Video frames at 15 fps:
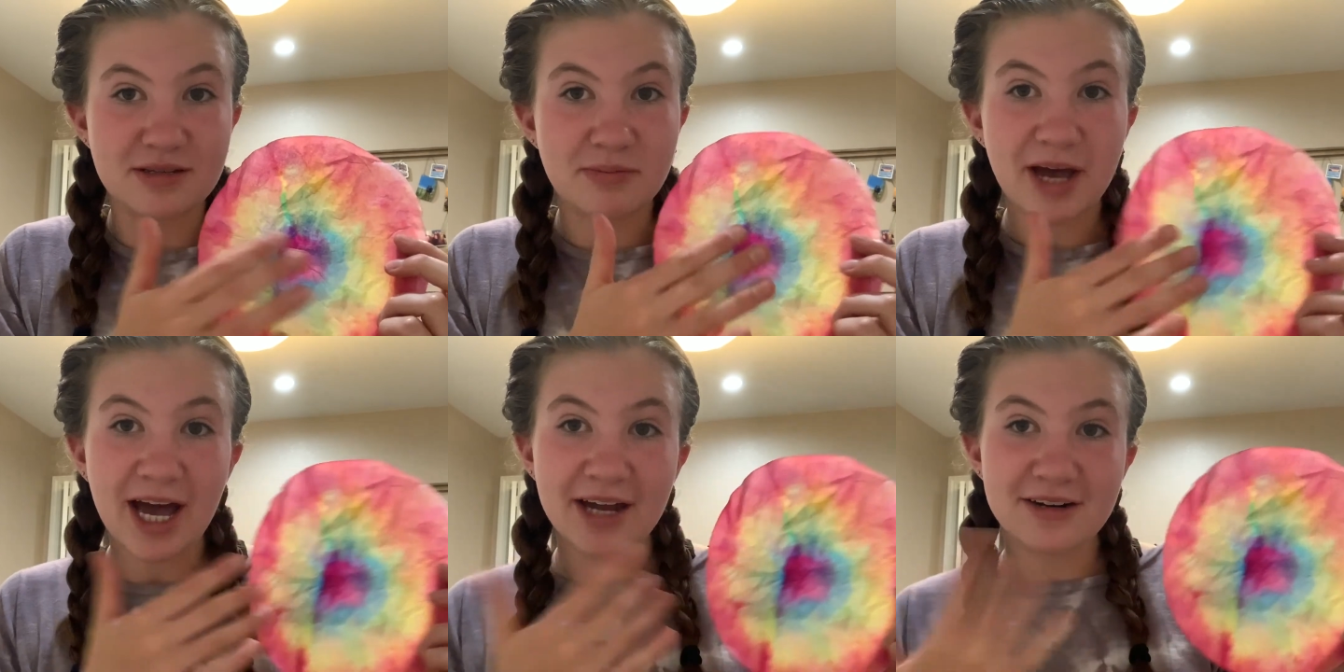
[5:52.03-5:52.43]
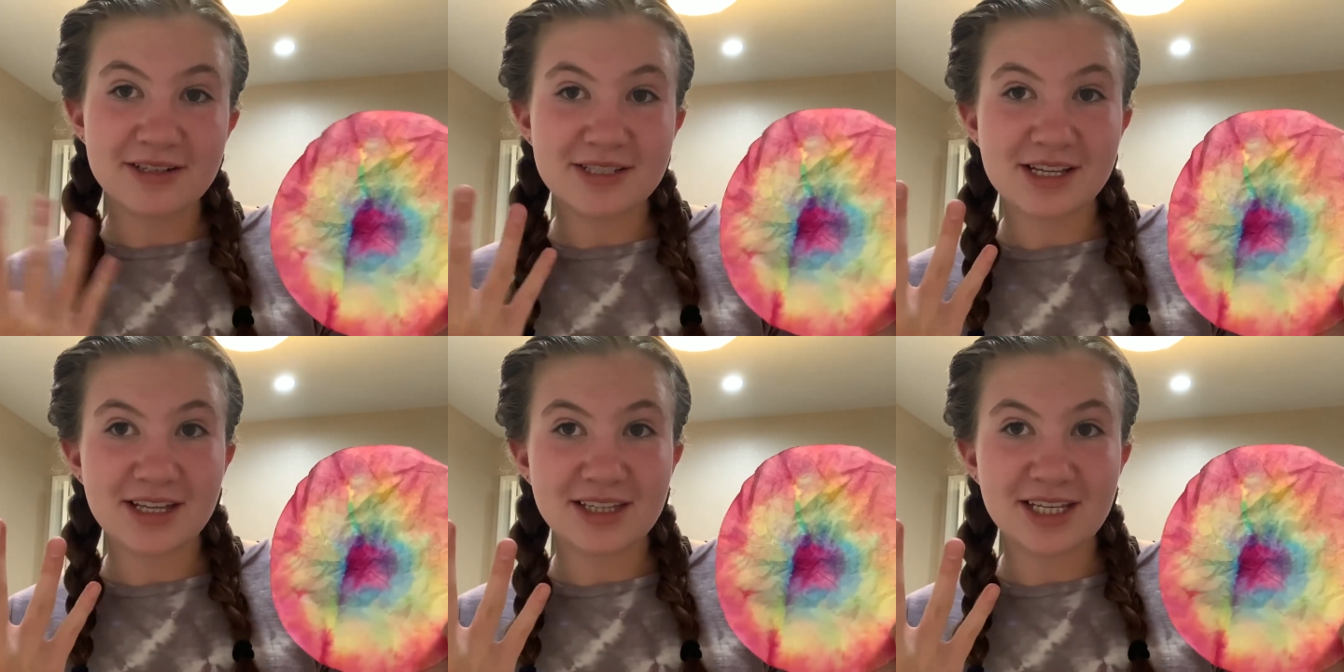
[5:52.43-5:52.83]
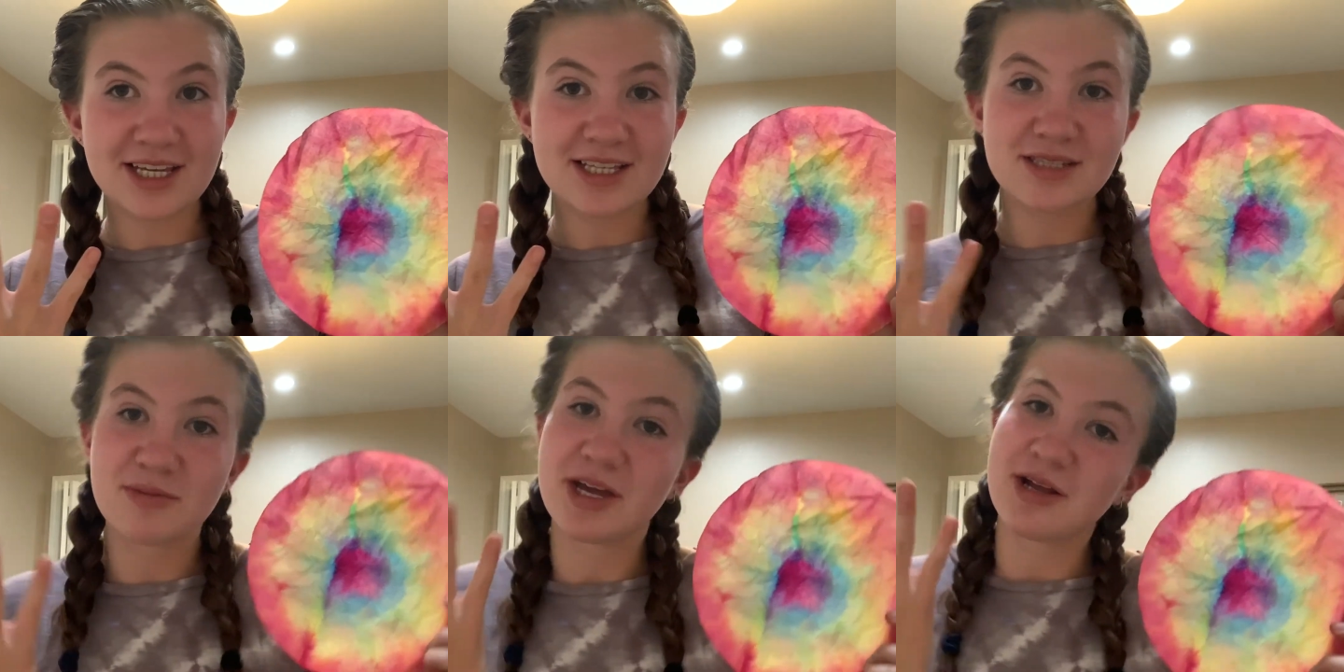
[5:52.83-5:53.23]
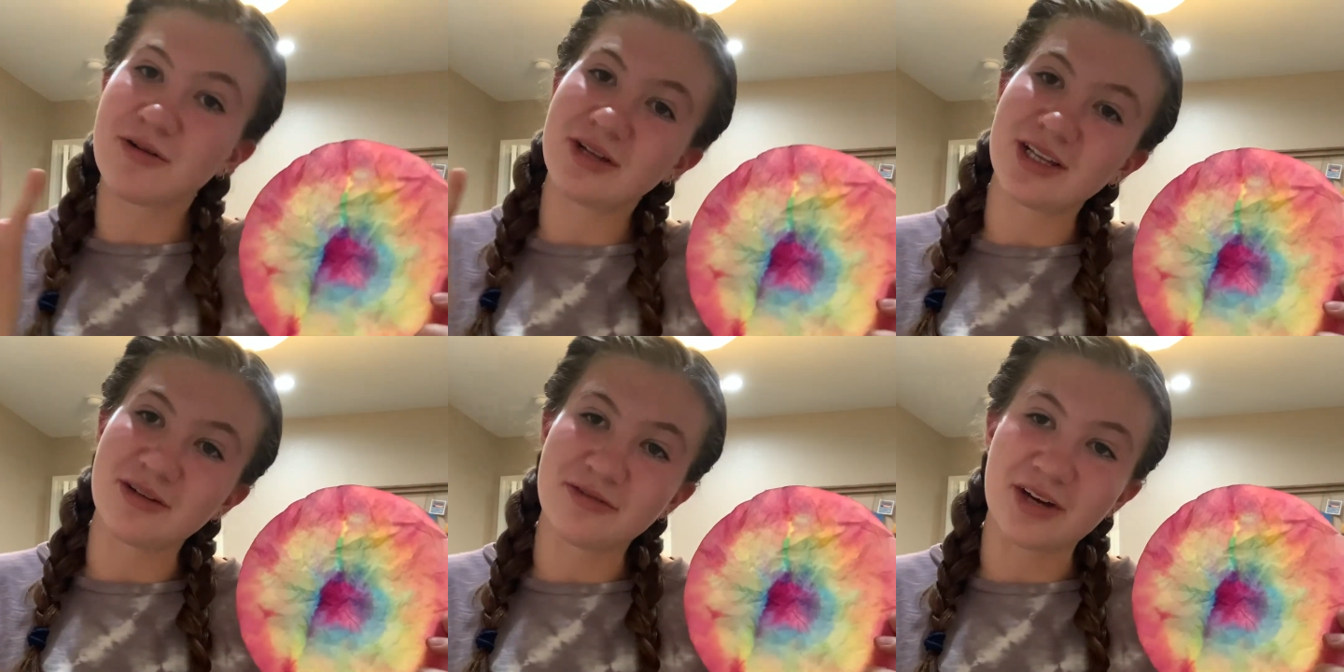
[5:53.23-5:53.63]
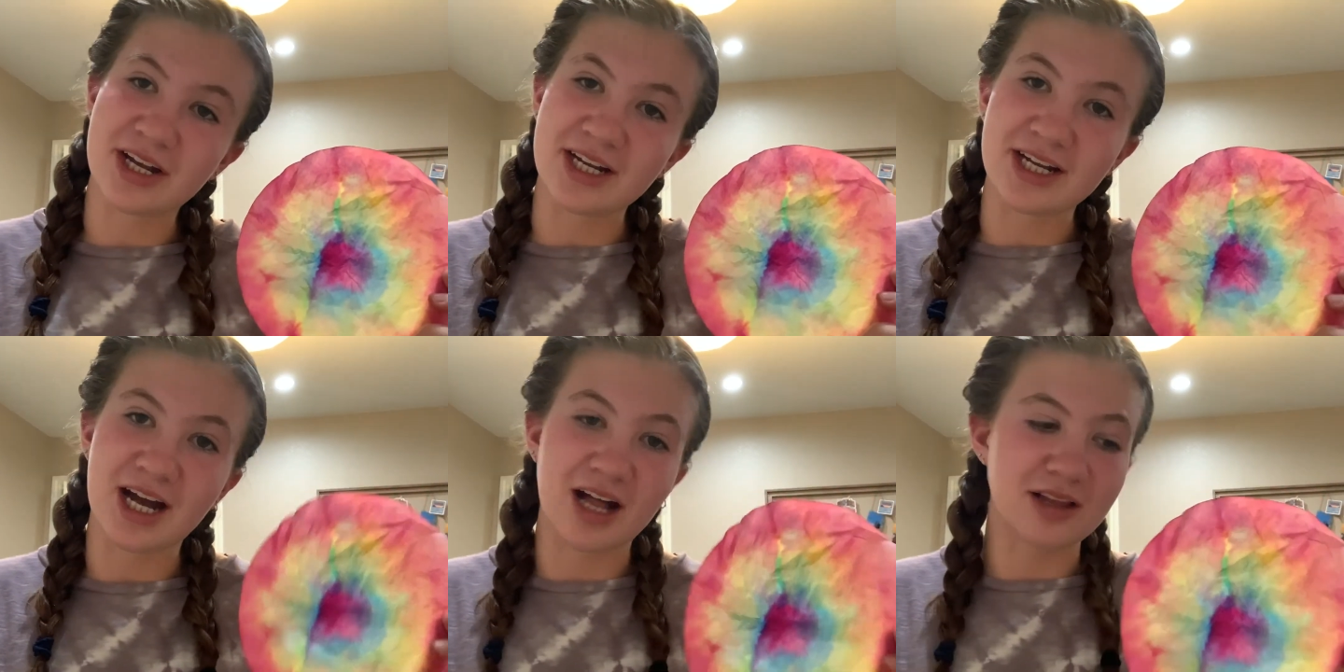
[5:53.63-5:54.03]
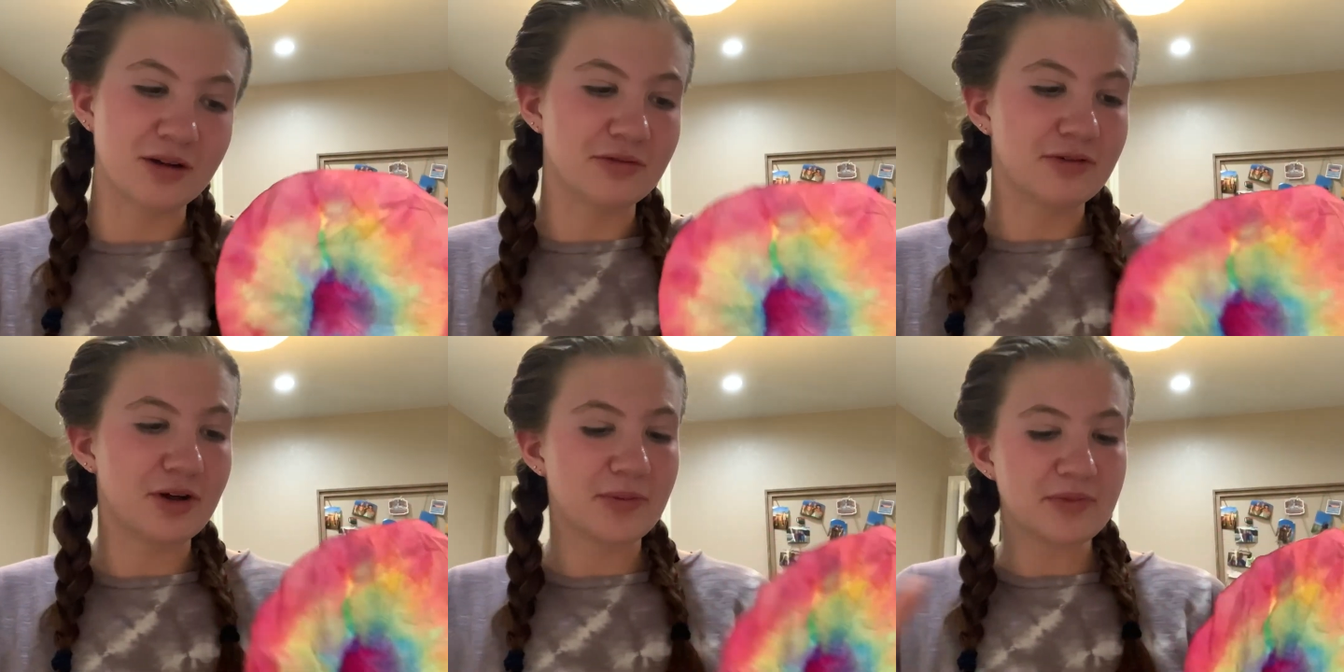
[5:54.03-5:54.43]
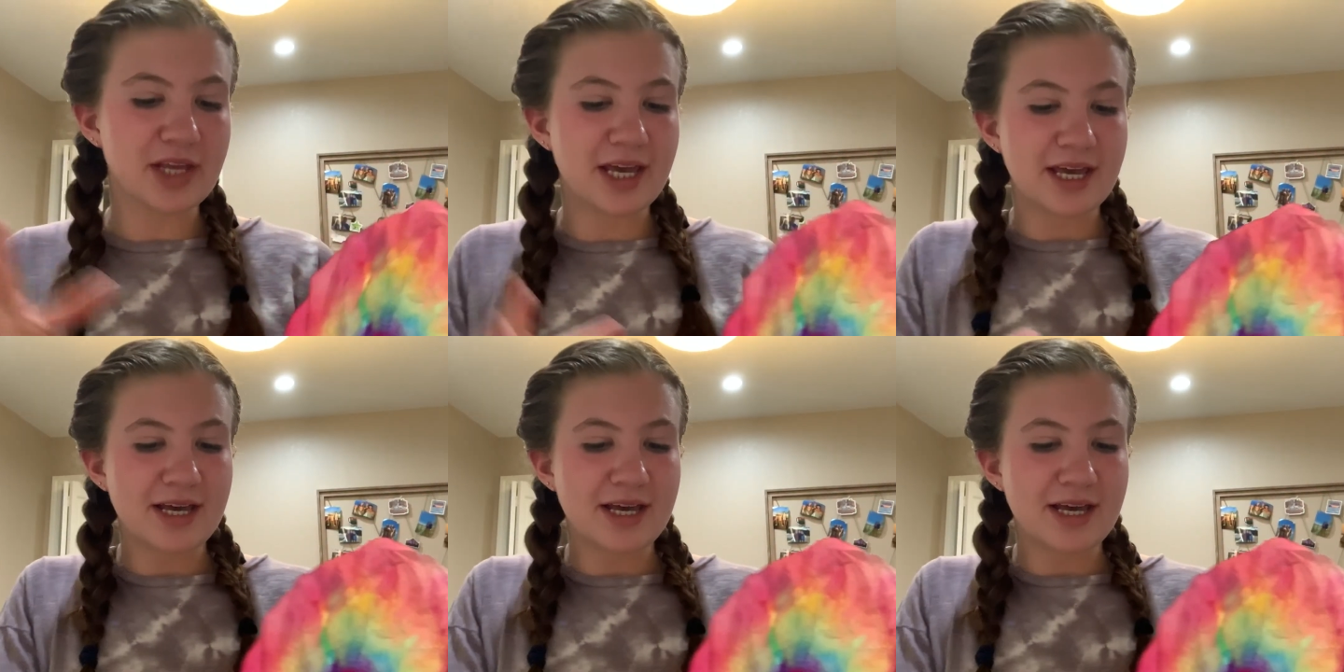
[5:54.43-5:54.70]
of patterns on these and make it really fun and colorful.